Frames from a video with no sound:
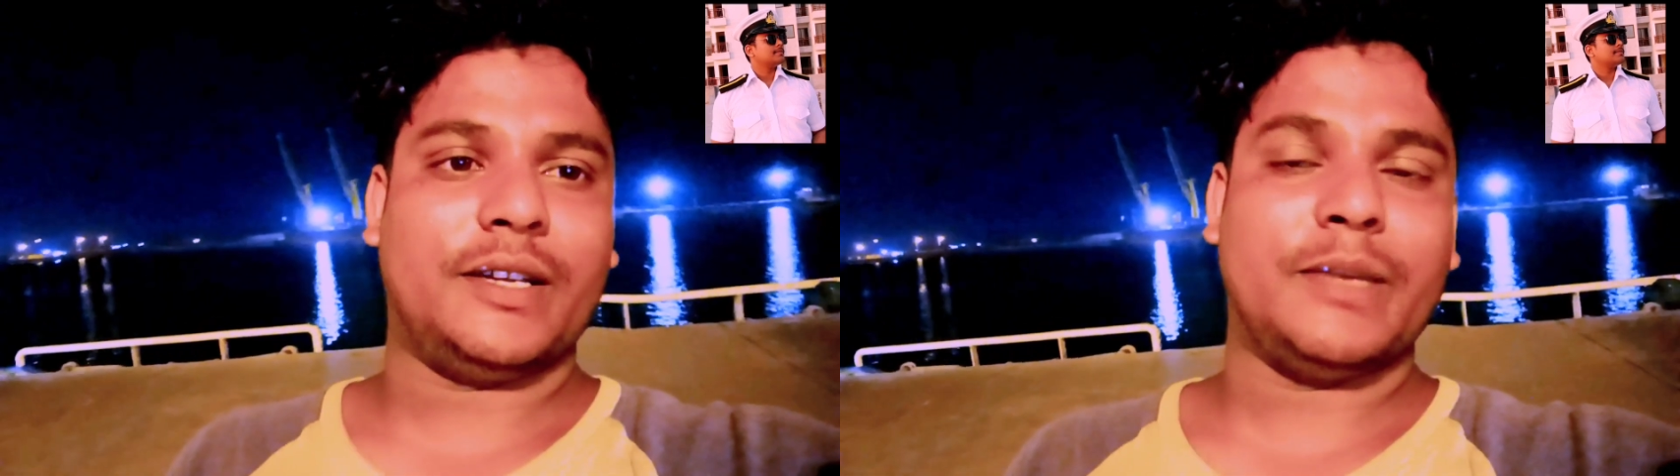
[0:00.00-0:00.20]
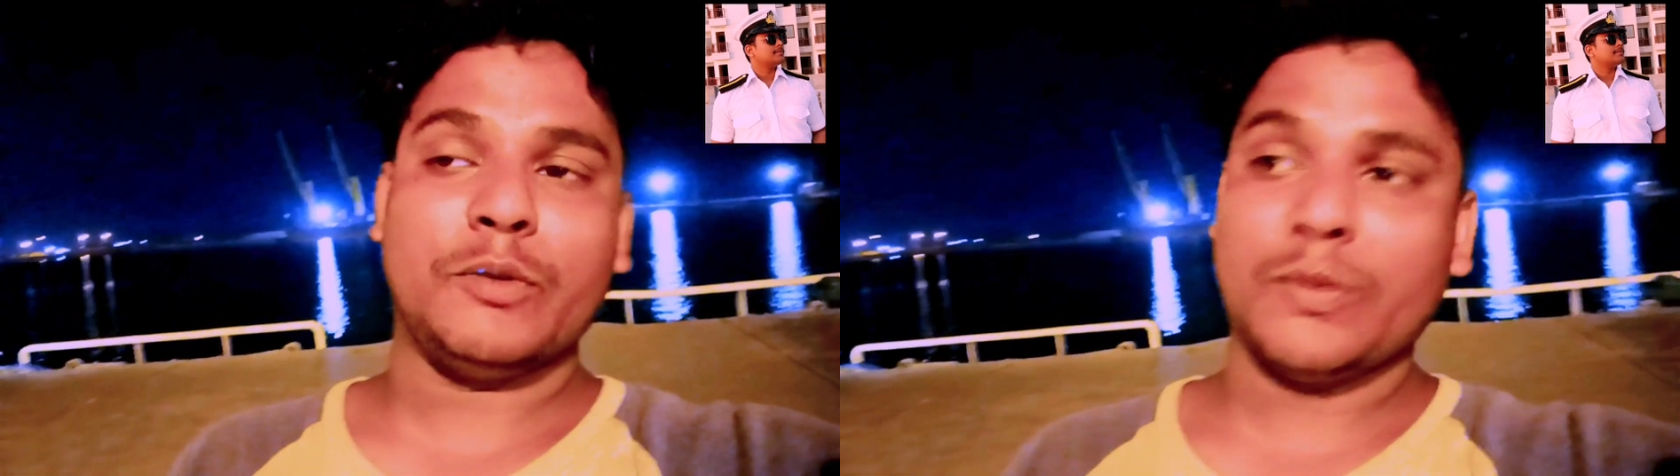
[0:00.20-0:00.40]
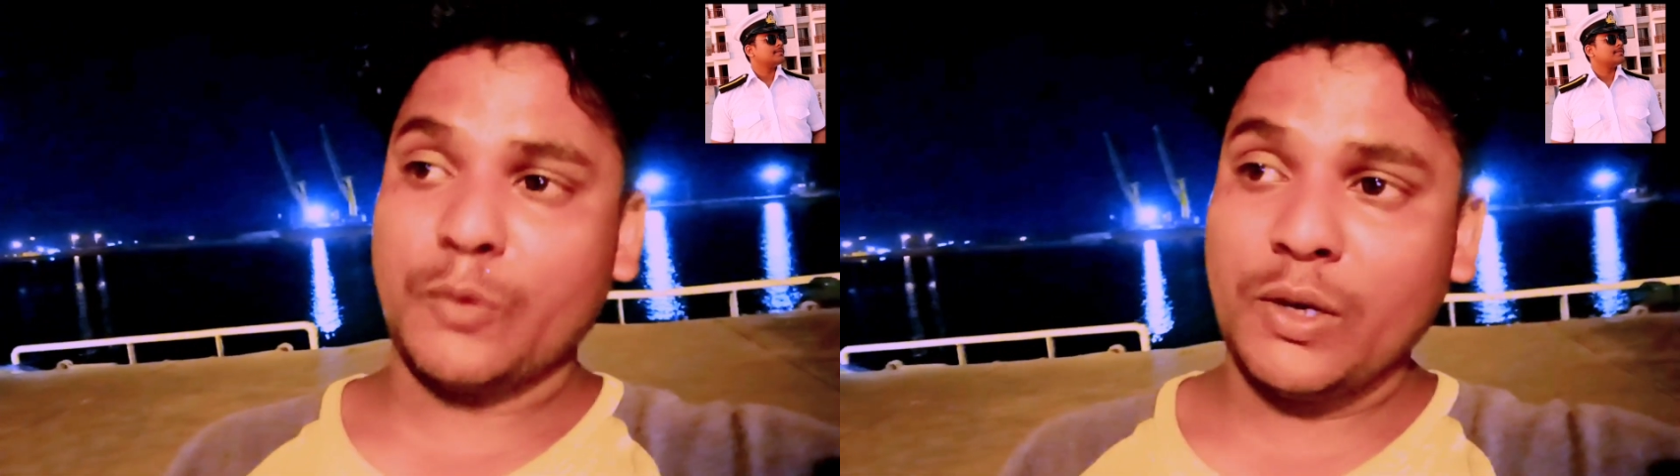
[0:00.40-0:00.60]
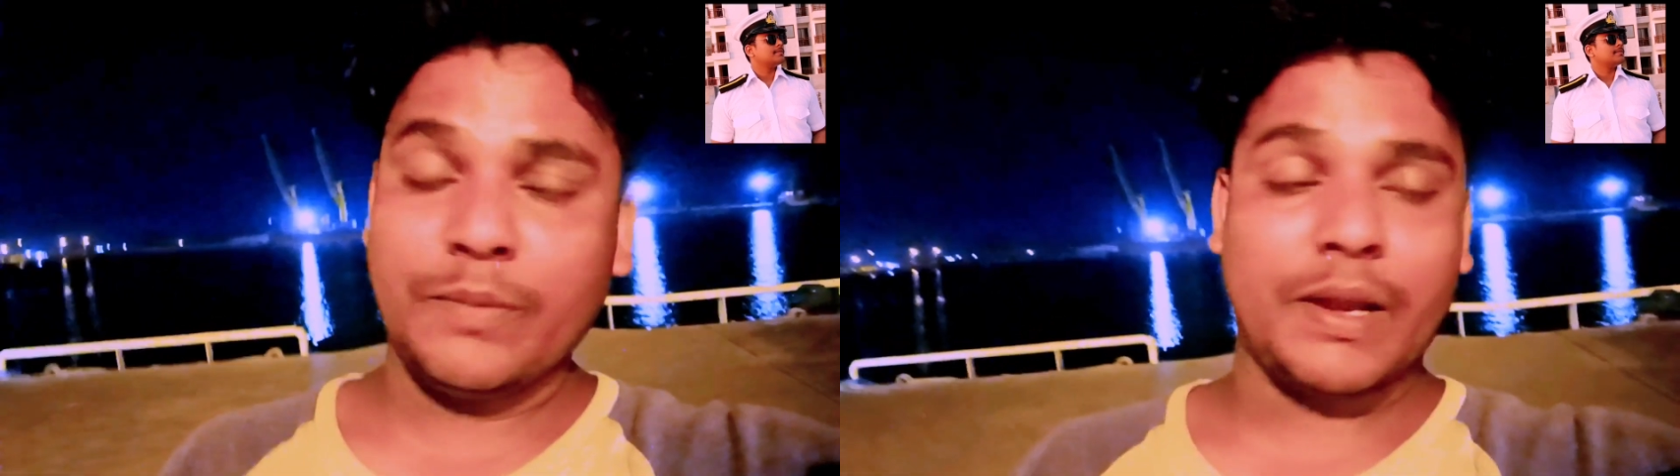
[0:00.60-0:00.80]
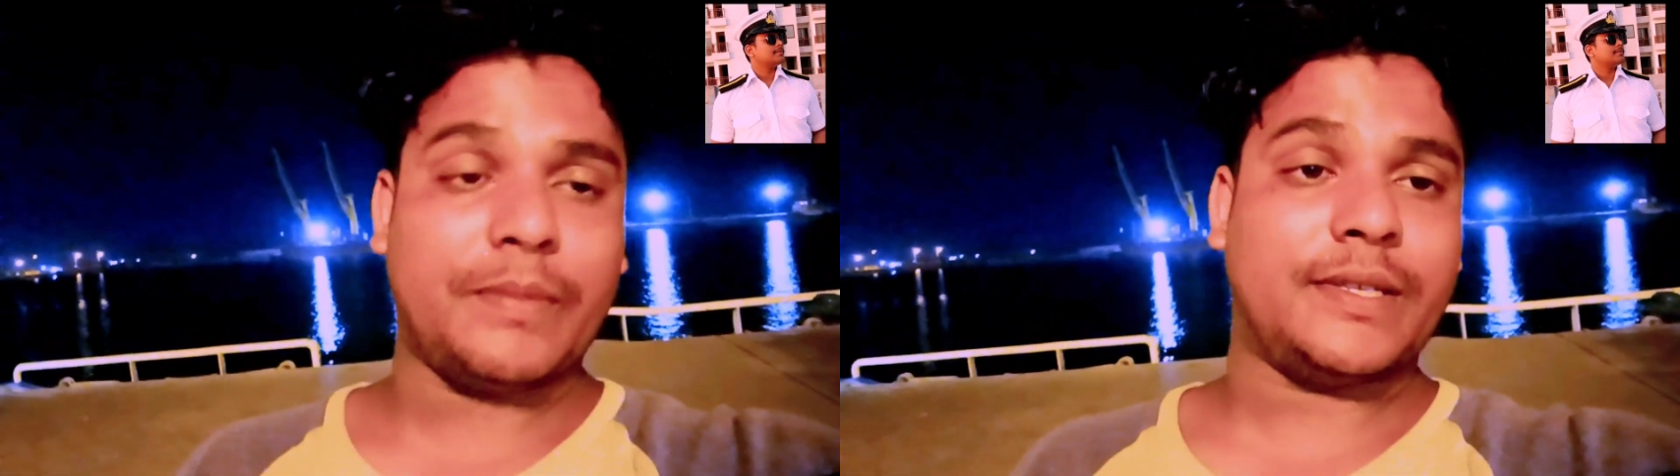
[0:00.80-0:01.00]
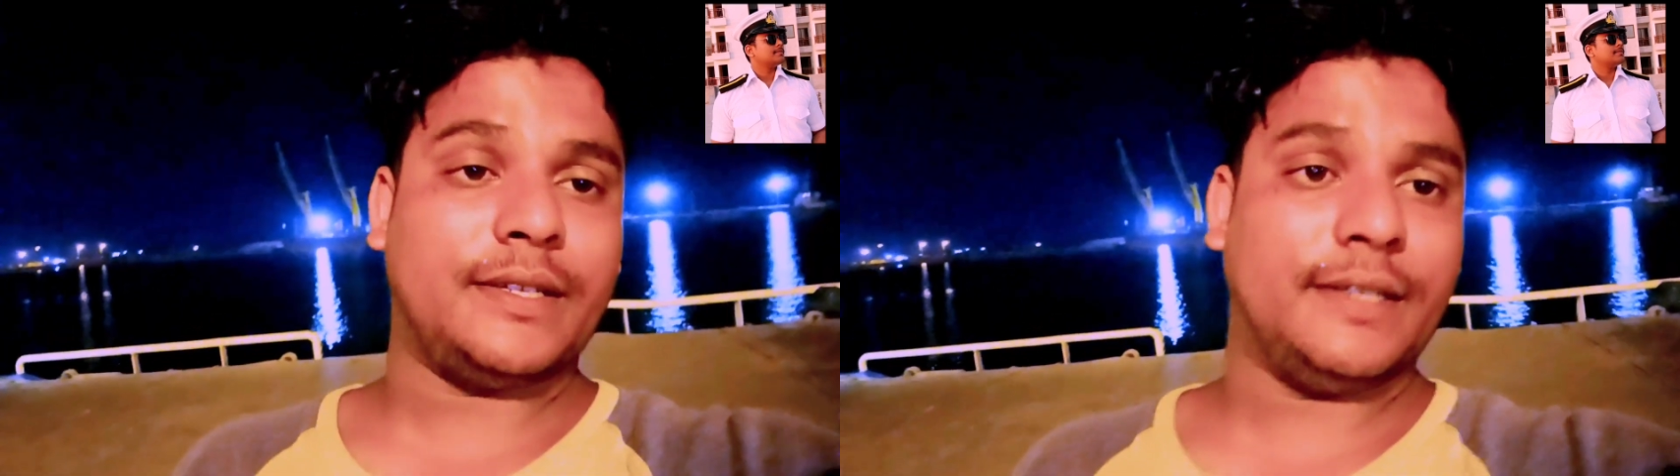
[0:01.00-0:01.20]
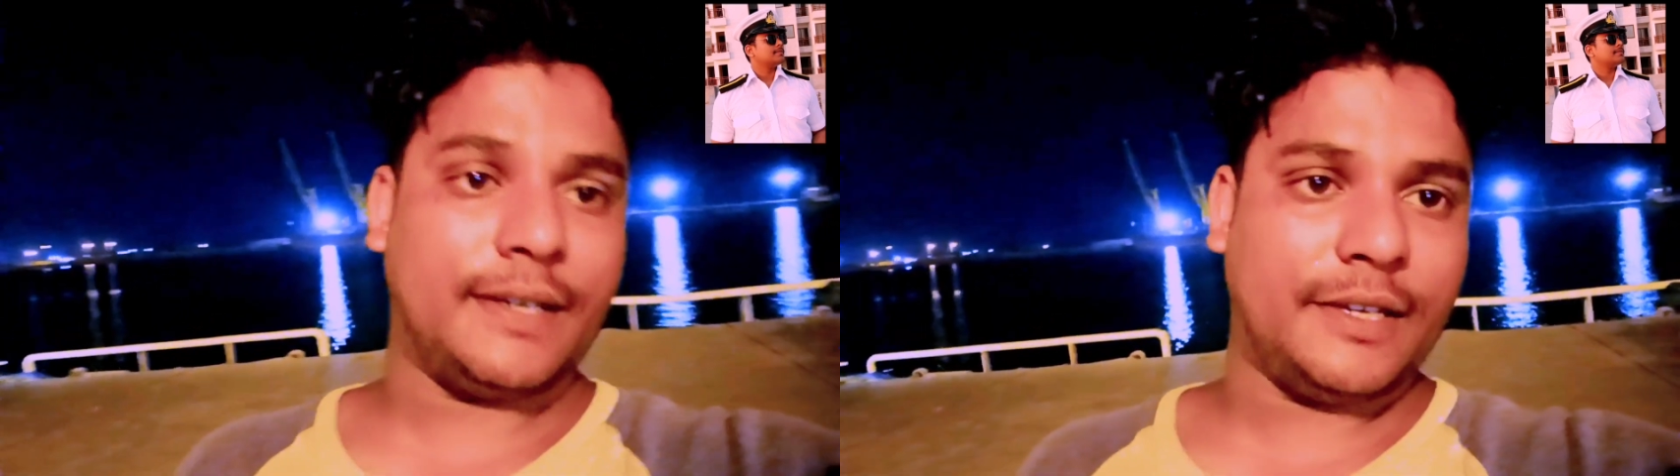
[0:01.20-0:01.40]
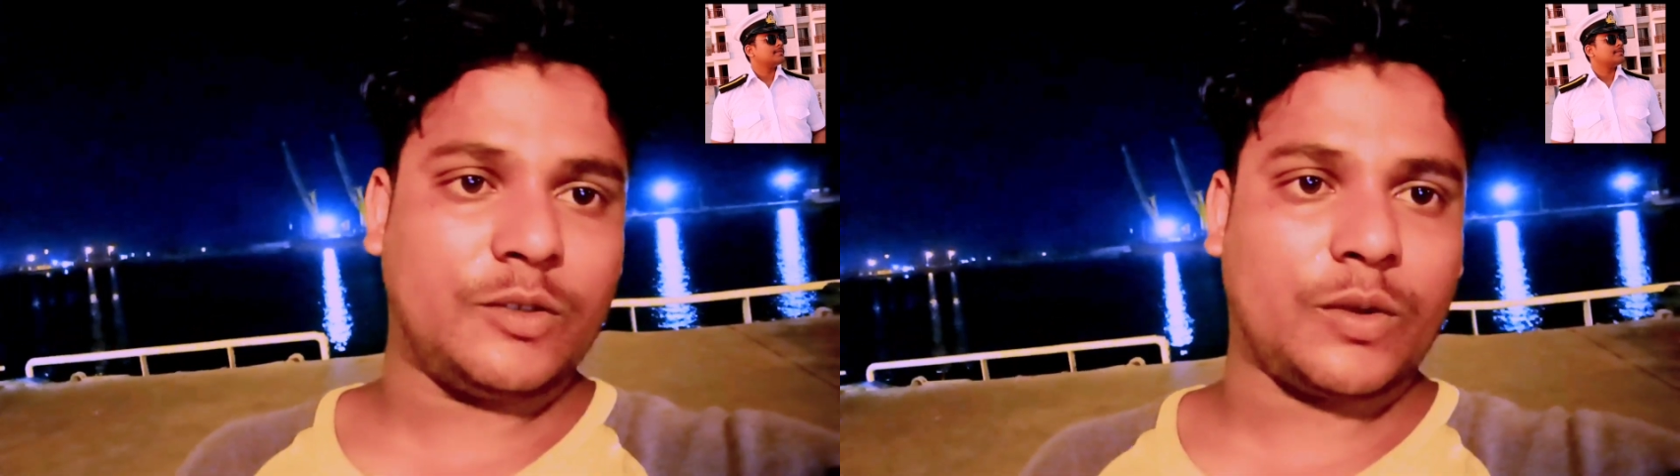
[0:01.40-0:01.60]
give you the full information in
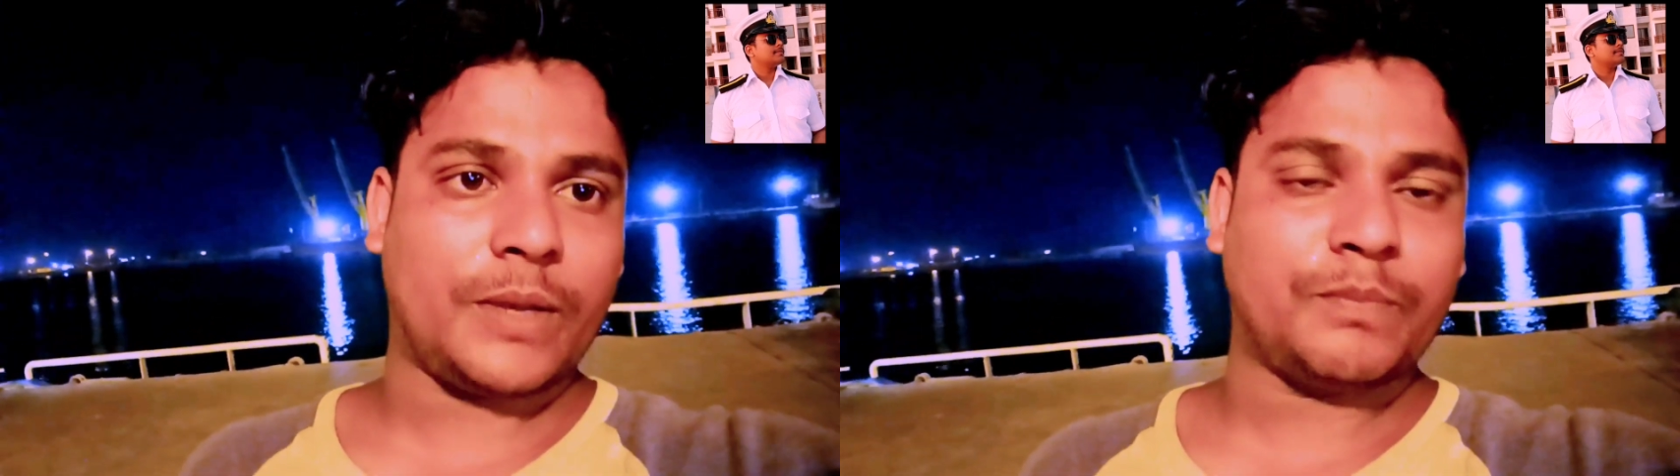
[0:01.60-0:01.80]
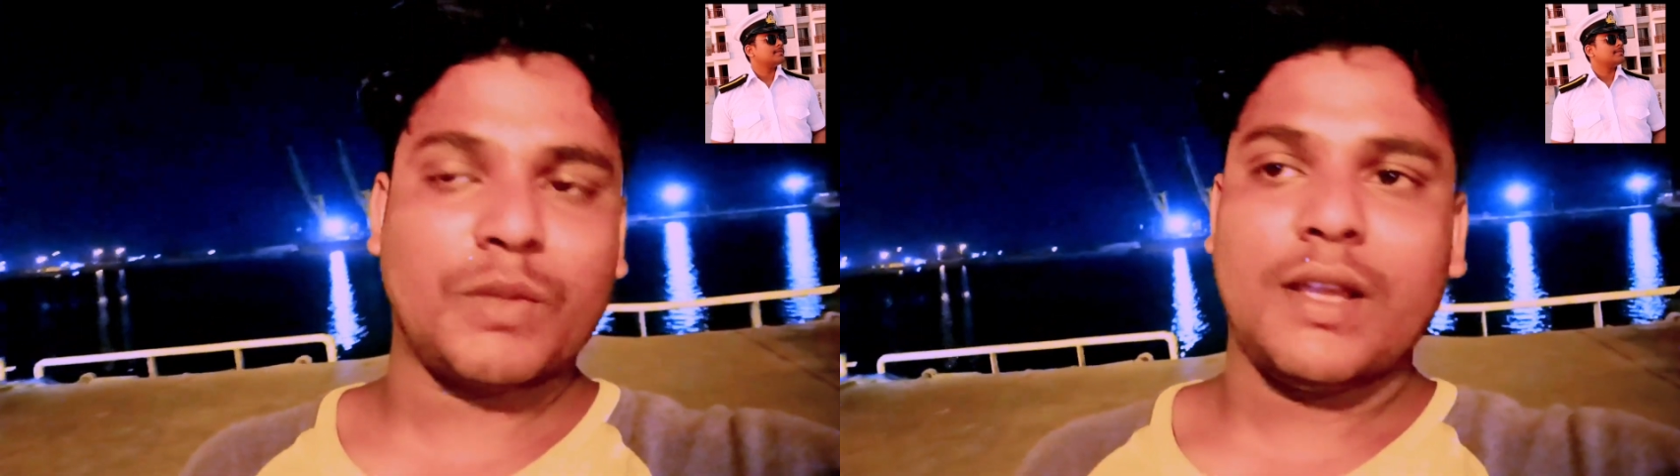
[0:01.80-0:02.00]
English, okay?